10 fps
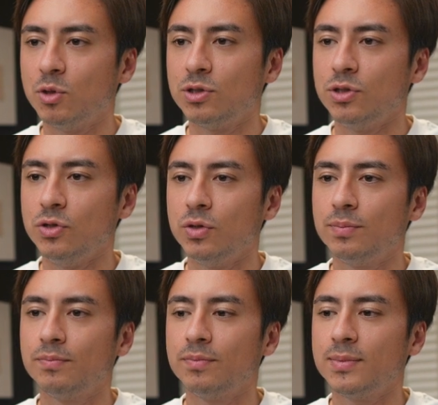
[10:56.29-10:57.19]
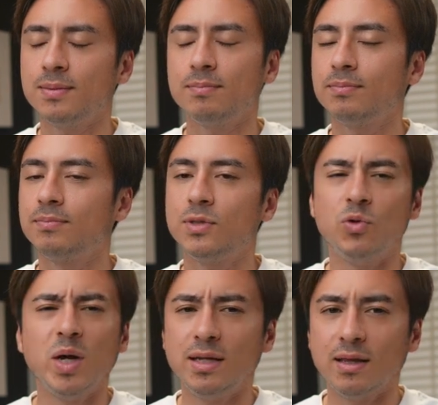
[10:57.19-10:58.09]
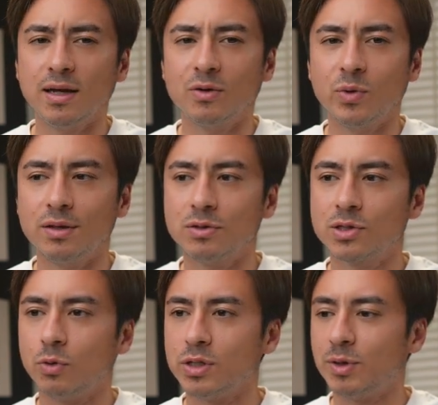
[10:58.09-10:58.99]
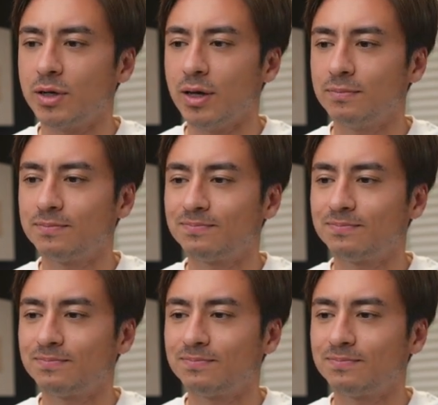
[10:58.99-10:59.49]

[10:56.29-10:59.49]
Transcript: to do anything with your storage bucket.